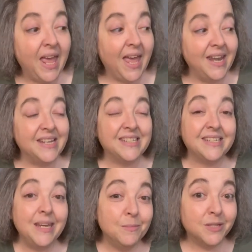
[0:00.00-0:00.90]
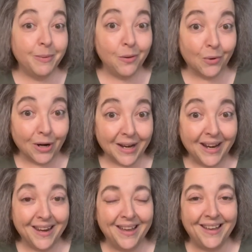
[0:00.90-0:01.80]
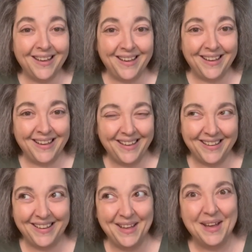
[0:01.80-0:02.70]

And it seems to be working.